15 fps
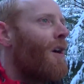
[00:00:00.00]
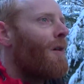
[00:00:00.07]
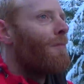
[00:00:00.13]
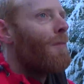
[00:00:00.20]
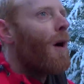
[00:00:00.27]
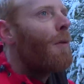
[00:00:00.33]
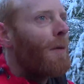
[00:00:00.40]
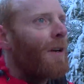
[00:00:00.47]

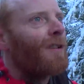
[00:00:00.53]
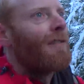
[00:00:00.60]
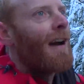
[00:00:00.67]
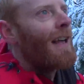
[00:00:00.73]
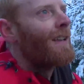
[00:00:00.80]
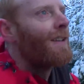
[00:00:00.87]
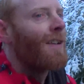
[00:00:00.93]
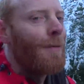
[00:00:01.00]
moping
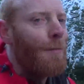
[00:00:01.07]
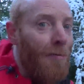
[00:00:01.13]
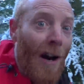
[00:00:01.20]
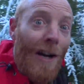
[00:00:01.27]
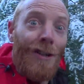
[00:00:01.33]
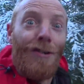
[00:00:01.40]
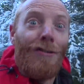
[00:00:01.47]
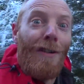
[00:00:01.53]
around in a
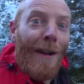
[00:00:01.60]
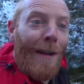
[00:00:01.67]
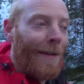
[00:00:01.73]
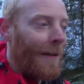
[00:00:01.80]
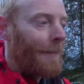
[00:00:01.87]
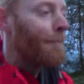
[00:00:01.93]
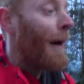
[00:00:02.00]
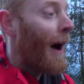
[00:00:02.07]
depression or
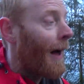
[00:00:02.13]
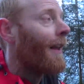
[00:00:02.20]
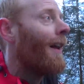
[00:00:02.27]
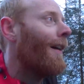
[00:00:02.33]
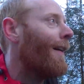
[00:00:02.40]
anything, but